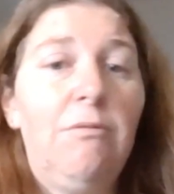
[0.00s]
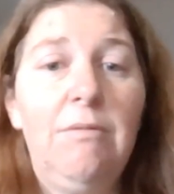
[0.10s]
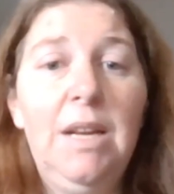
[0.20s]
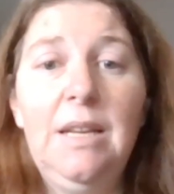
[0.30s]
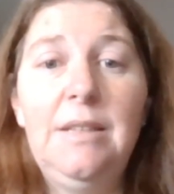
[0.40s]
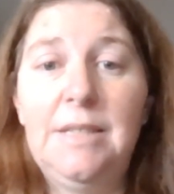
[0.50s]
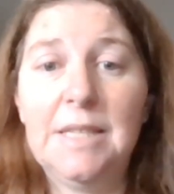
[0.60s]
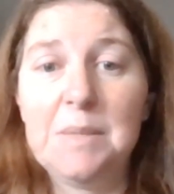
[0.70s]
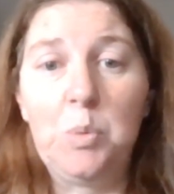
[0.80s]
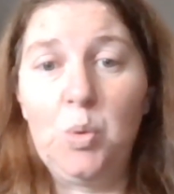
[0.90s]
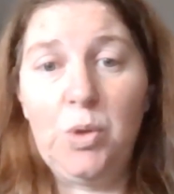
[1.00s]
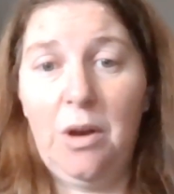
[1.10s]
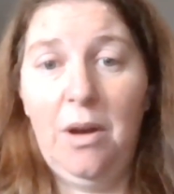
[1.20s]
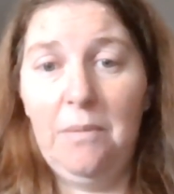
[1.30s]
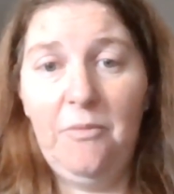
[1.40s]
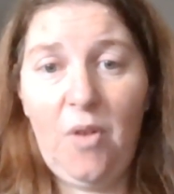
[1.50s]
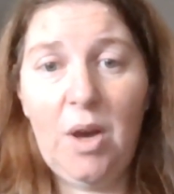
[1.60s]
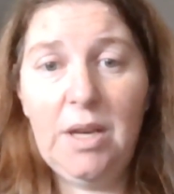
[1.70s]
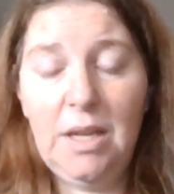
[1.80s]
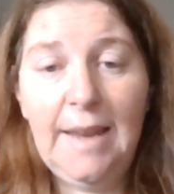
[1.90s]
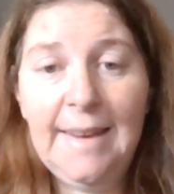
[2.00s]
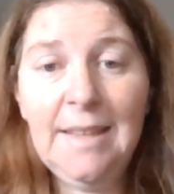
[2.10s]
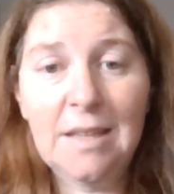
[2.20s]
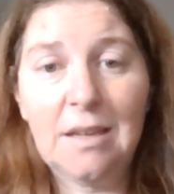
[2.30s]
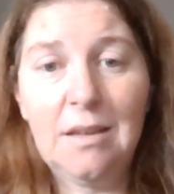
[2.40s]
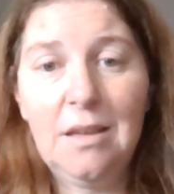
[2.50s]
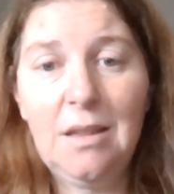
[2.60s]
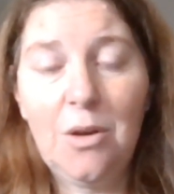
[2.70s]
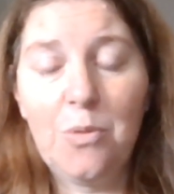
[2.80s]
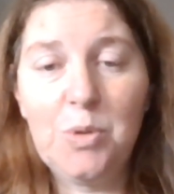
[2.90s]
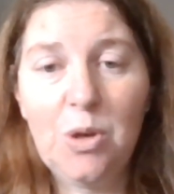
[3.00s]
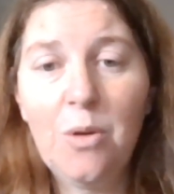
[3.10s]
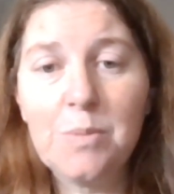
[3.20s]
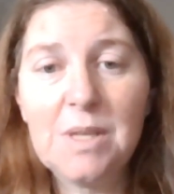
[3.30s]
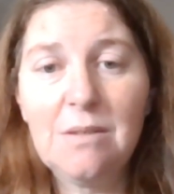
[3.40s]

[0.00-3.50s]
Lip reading: a really dismal time finding anything at the op shops.